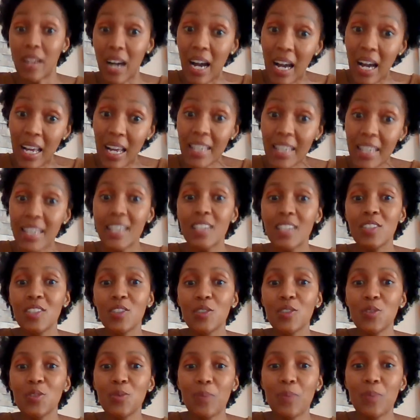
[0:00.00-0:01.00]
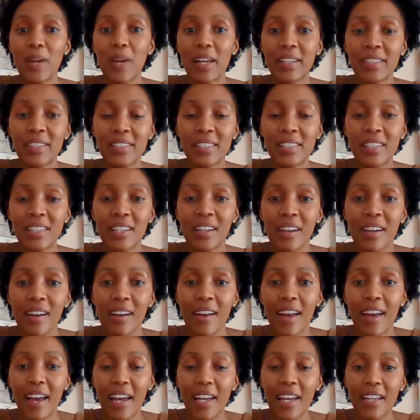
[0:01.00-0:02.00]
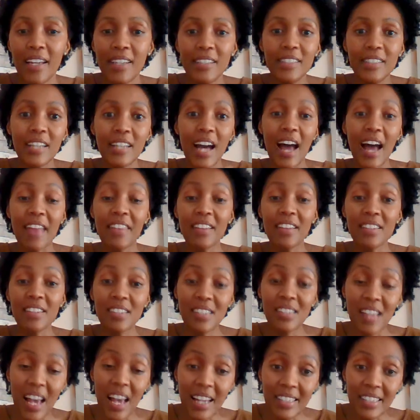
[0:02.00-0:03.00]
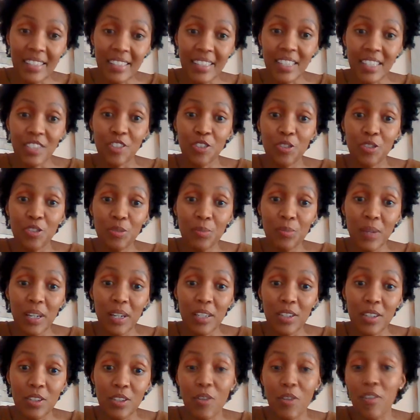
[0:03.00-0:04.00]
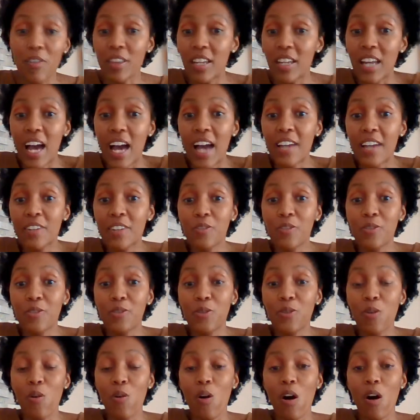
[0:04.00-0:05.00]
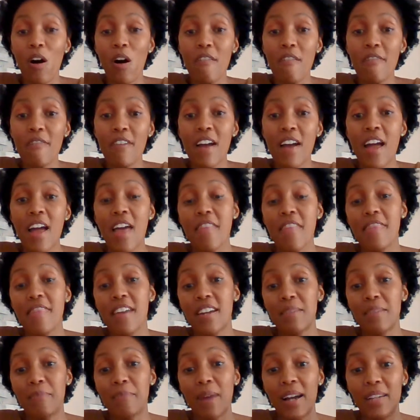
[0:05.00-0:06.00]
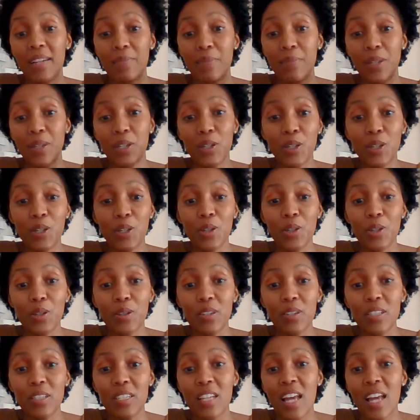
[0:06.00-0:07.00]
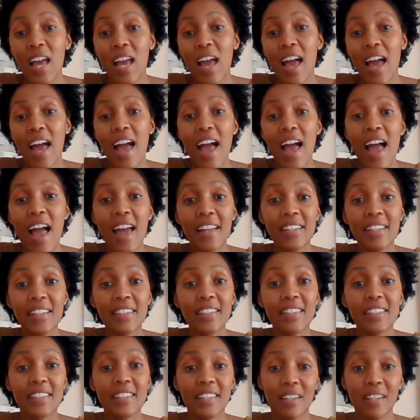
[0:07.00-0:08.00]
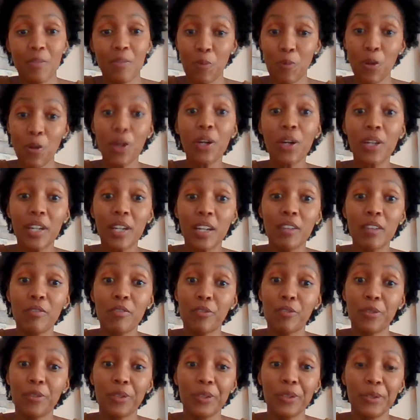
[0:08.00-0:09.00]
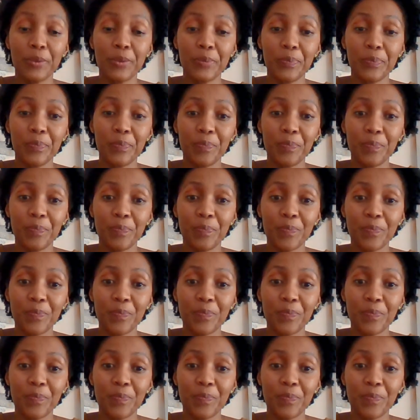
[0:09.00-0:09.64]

I can do better, and other sites that you might know that I don't know of that might be good and working for you.